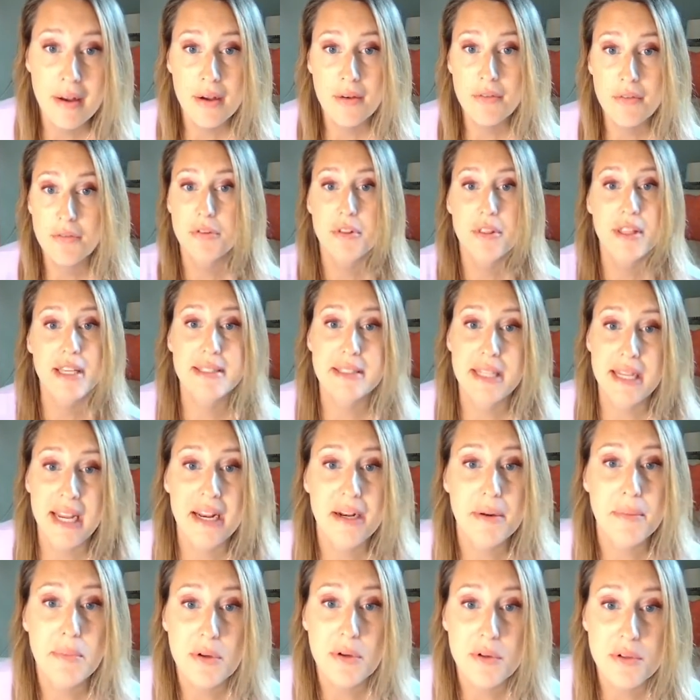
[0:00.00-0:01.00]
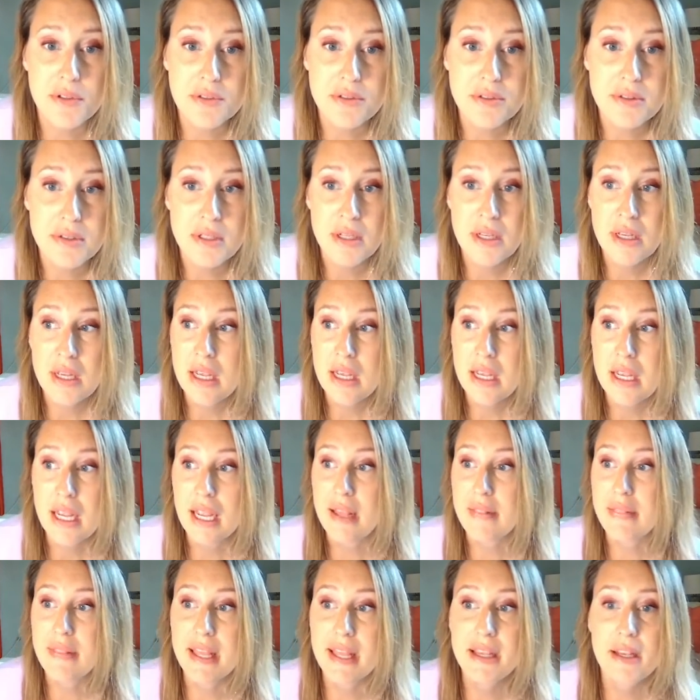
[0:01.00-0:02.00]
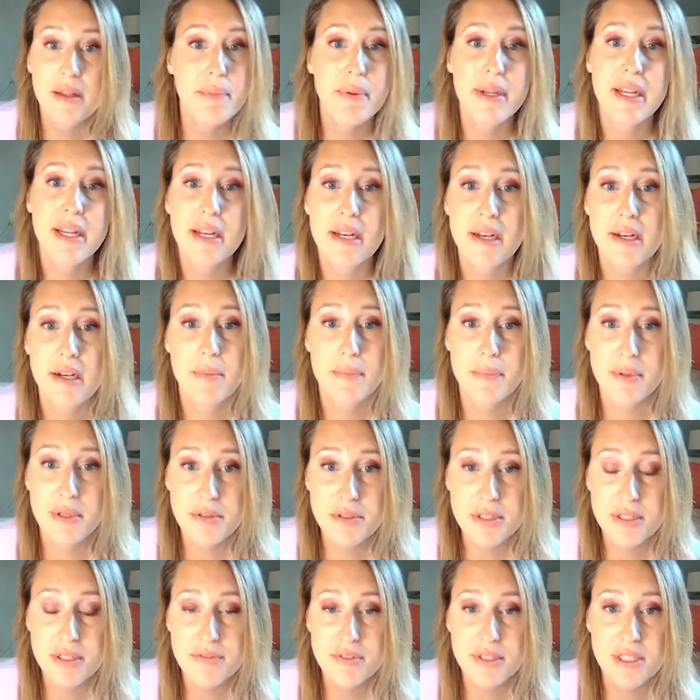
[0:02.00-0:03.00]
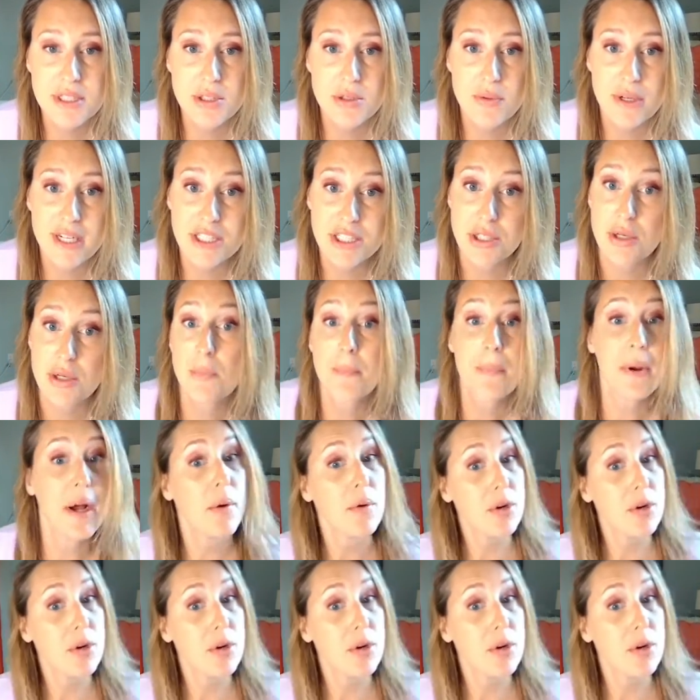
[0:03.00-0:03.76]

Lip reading: for these animals and they could be in an abusive situation, but